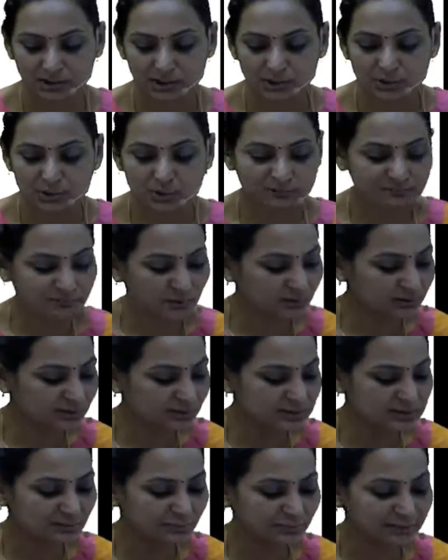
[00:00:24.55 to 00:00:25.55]
So for
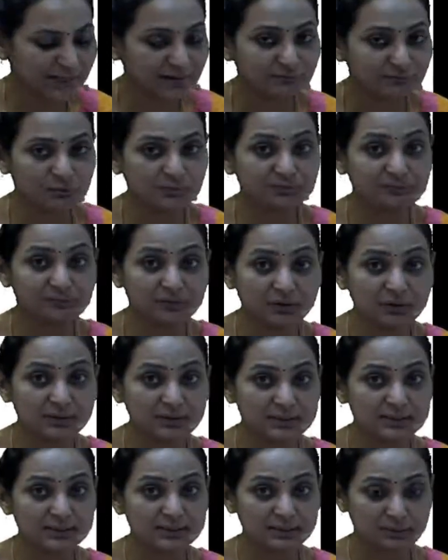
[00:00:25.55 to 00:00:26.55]
this we have to
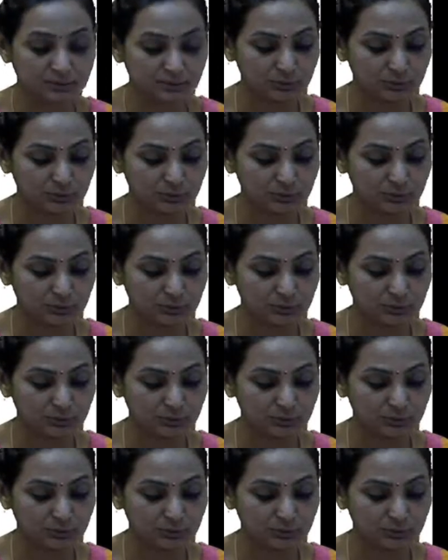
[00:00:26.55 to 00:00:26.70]
first